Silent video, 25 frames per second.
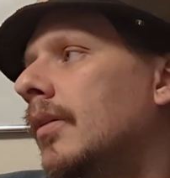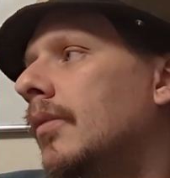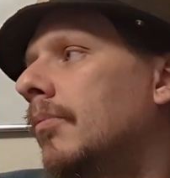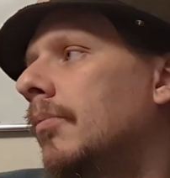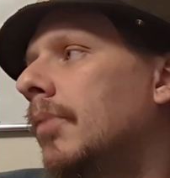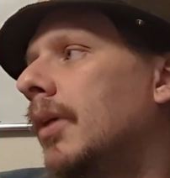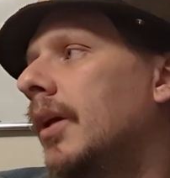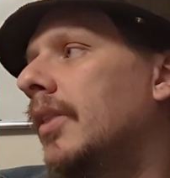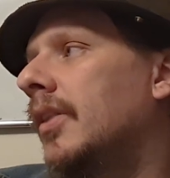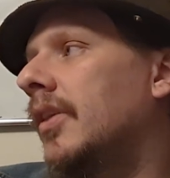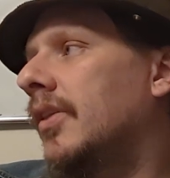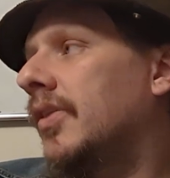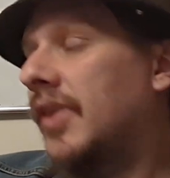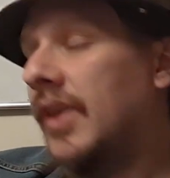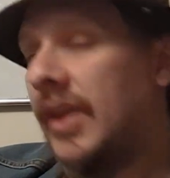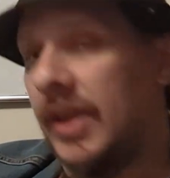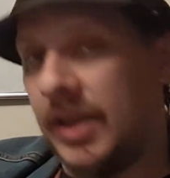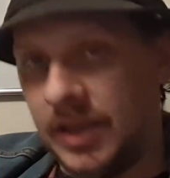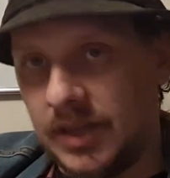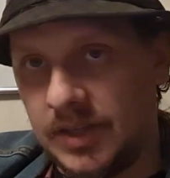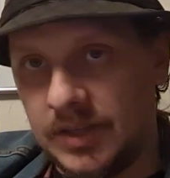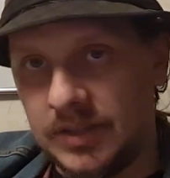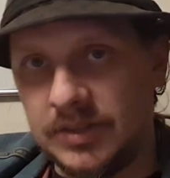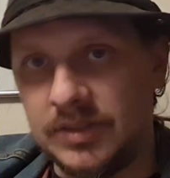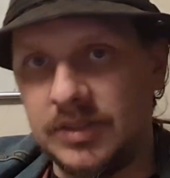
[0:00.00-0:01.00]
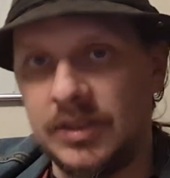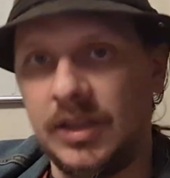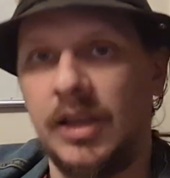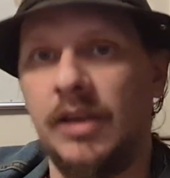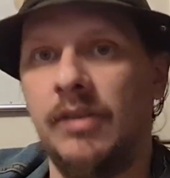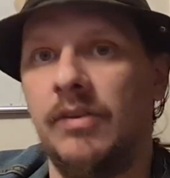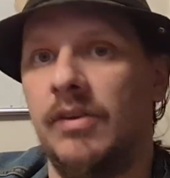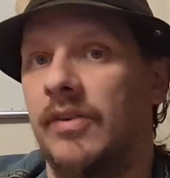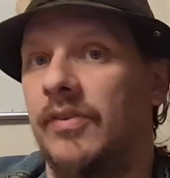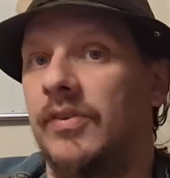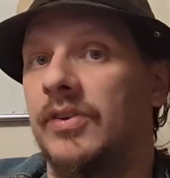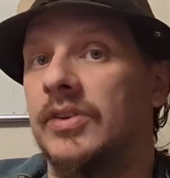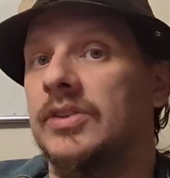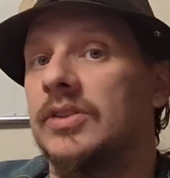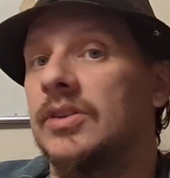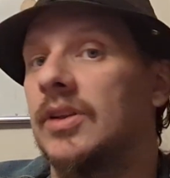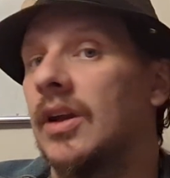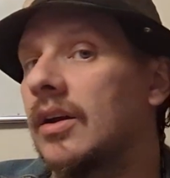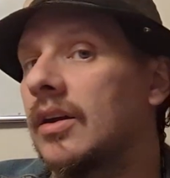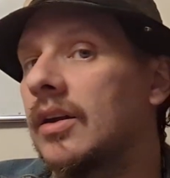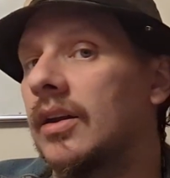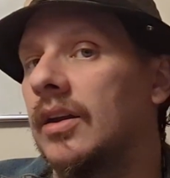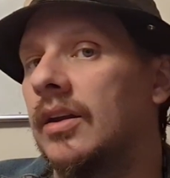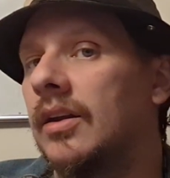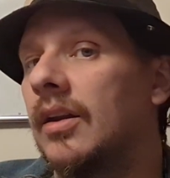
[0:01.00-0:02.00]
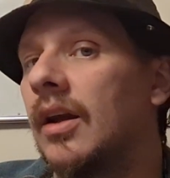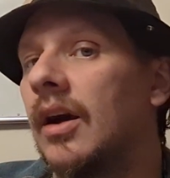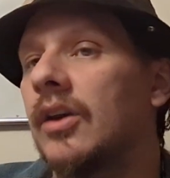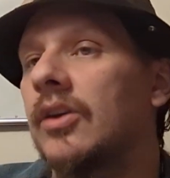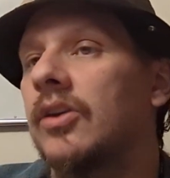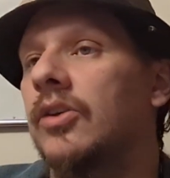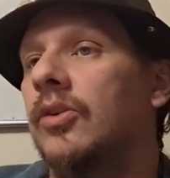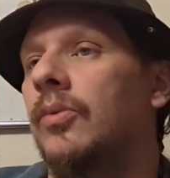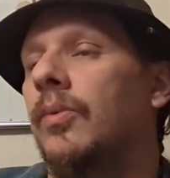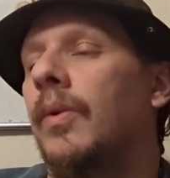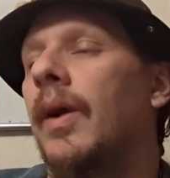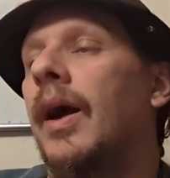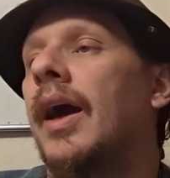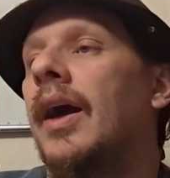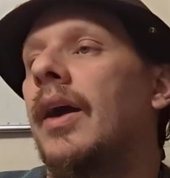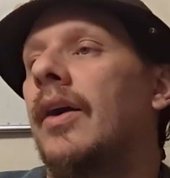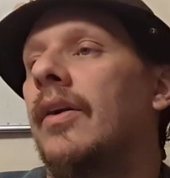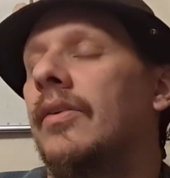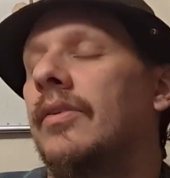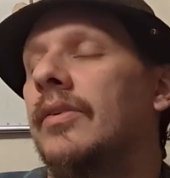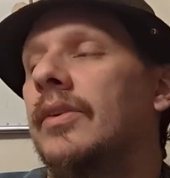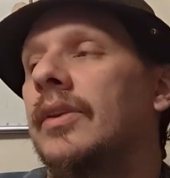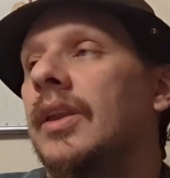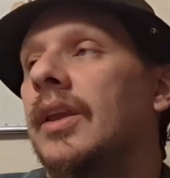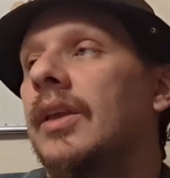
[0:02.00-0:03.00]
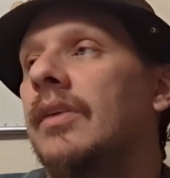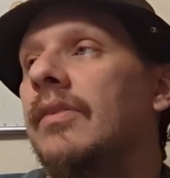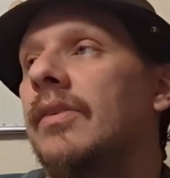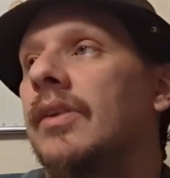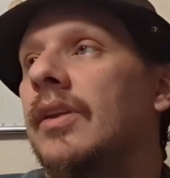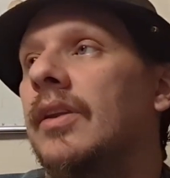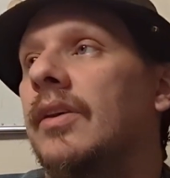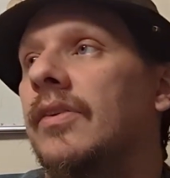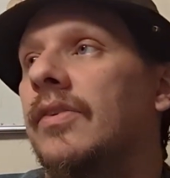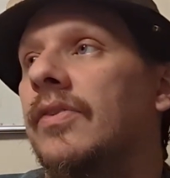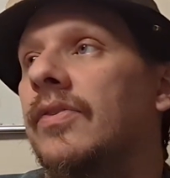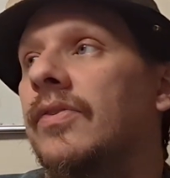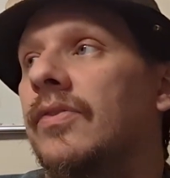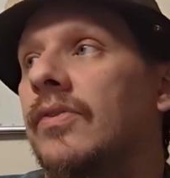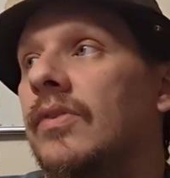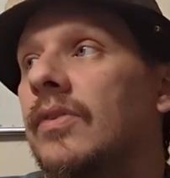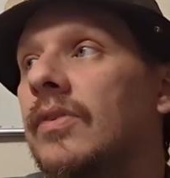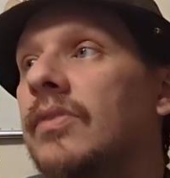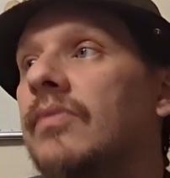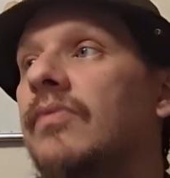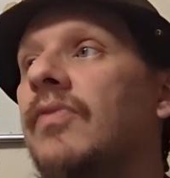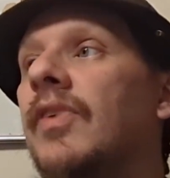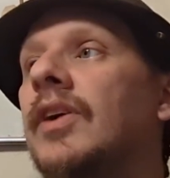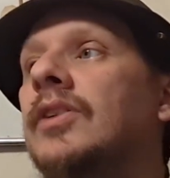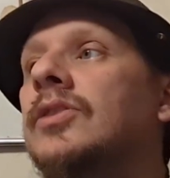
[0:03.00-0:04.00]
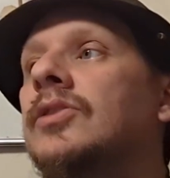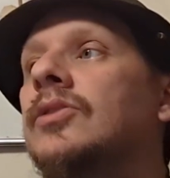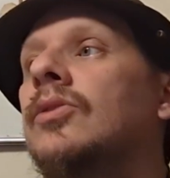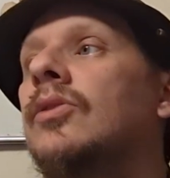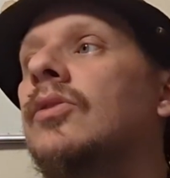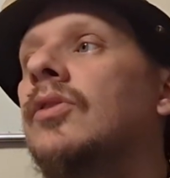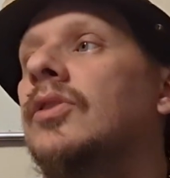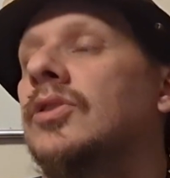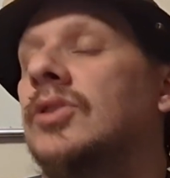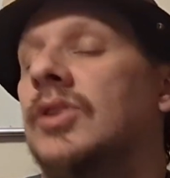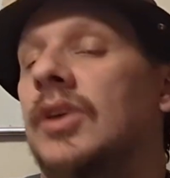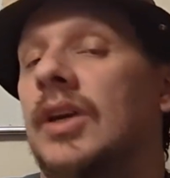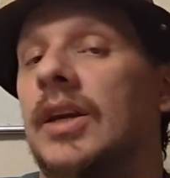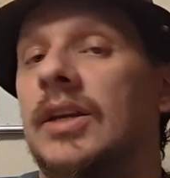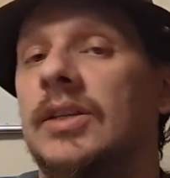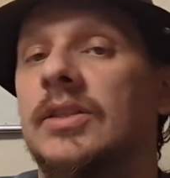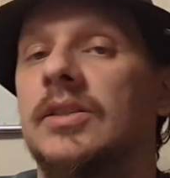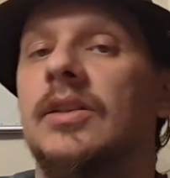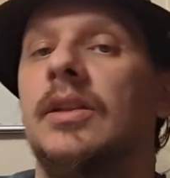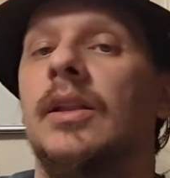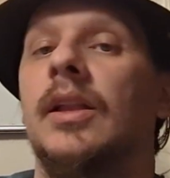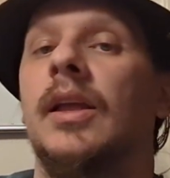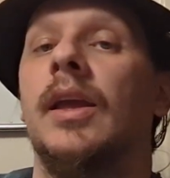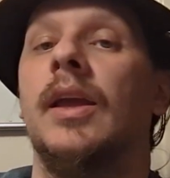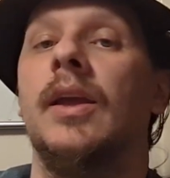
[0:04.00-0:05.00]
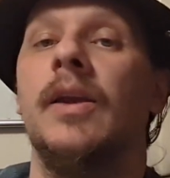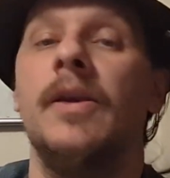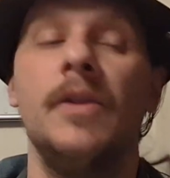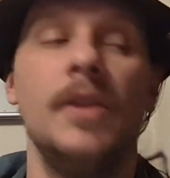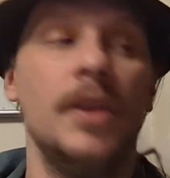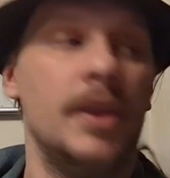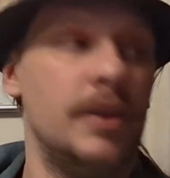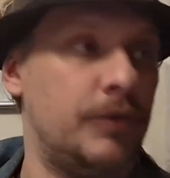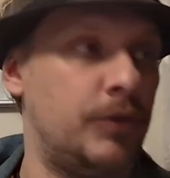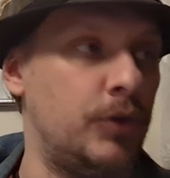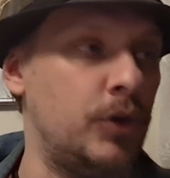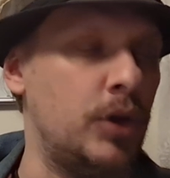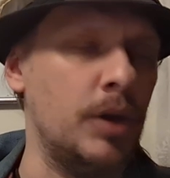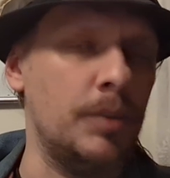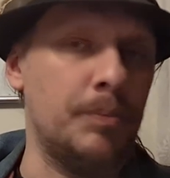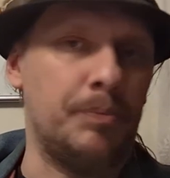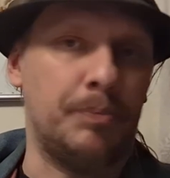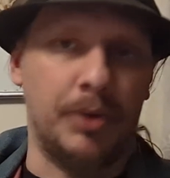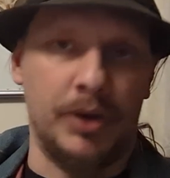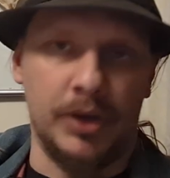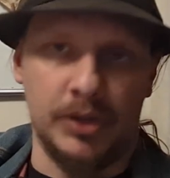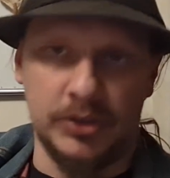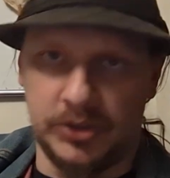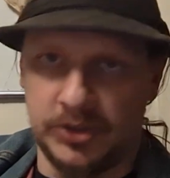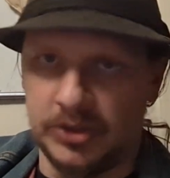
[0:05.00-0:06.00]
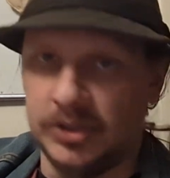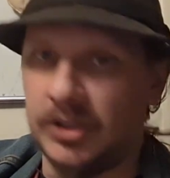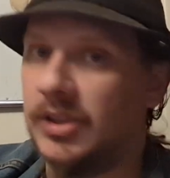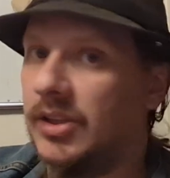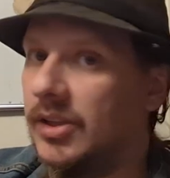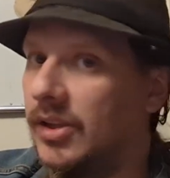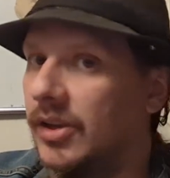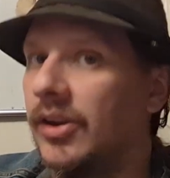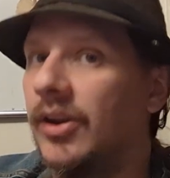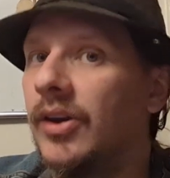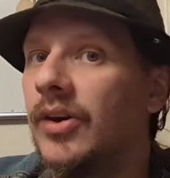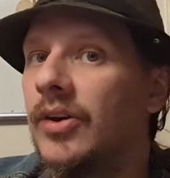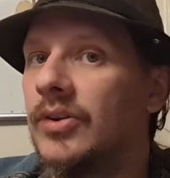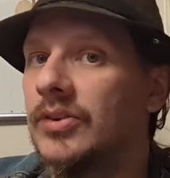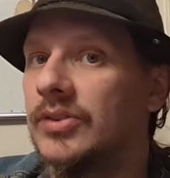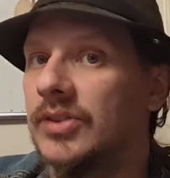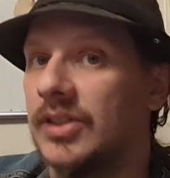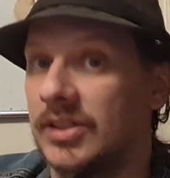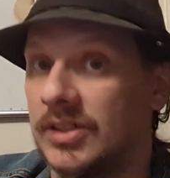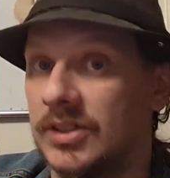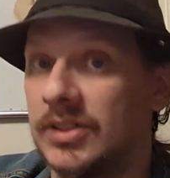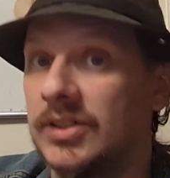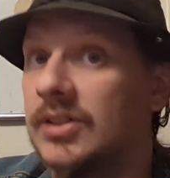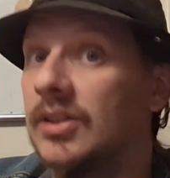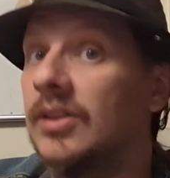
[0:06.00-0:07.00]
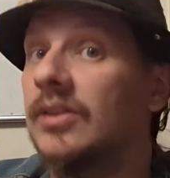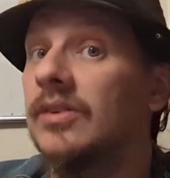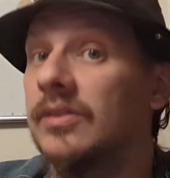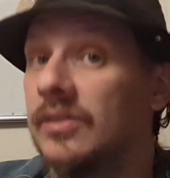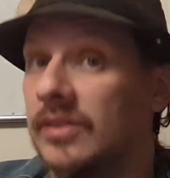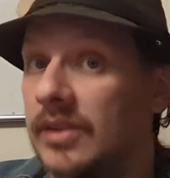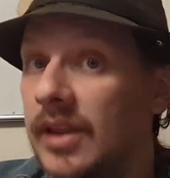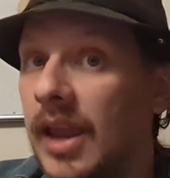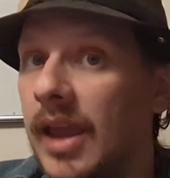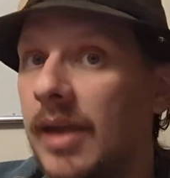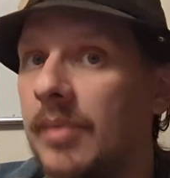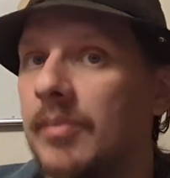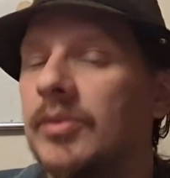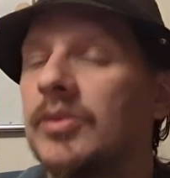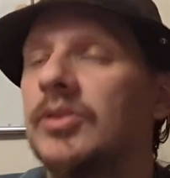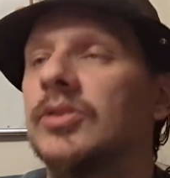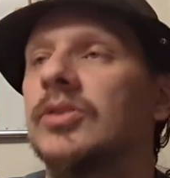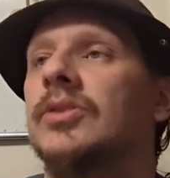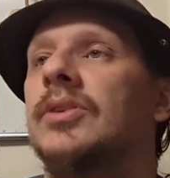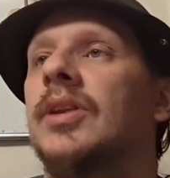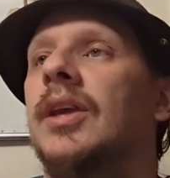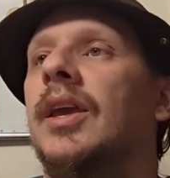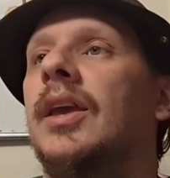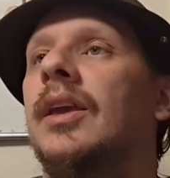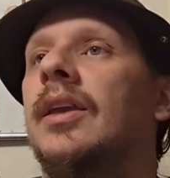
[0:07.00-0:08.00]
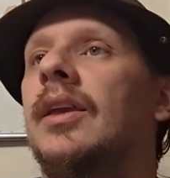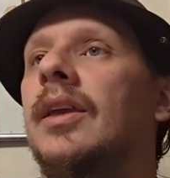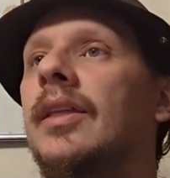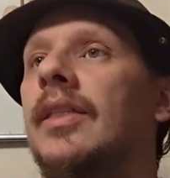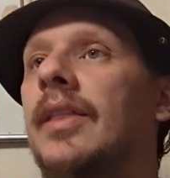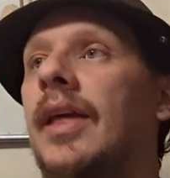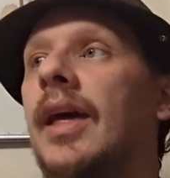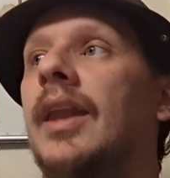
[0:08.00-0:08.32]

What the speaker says: But the thing is, even if it's not going to knock you out, and even if fights do eventually escalate, if you get punched in the nose, that's still damage you're taking.